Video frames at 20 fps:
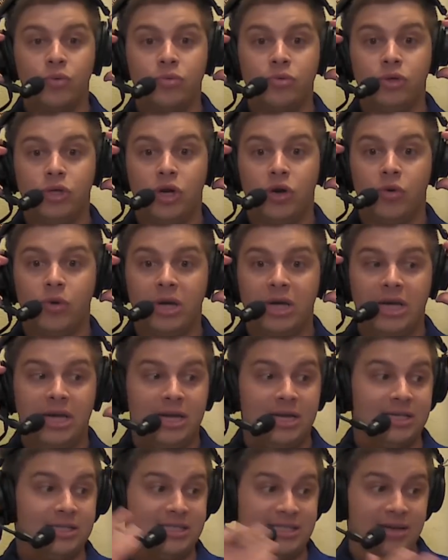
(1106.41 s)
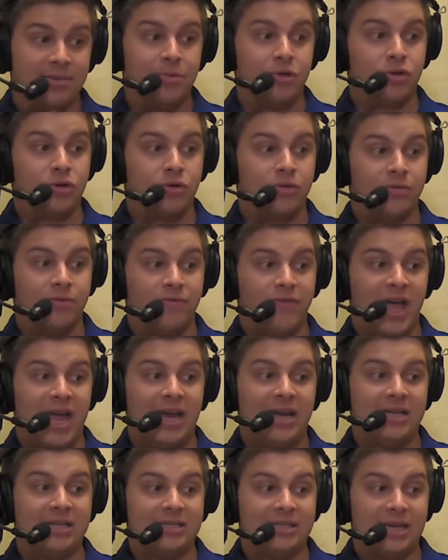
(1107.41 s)
in a similar
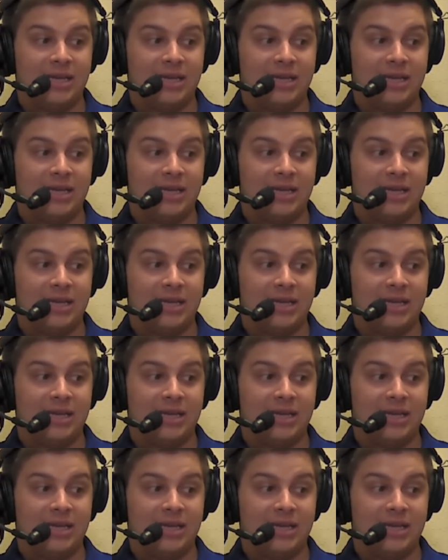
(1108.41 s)
vein as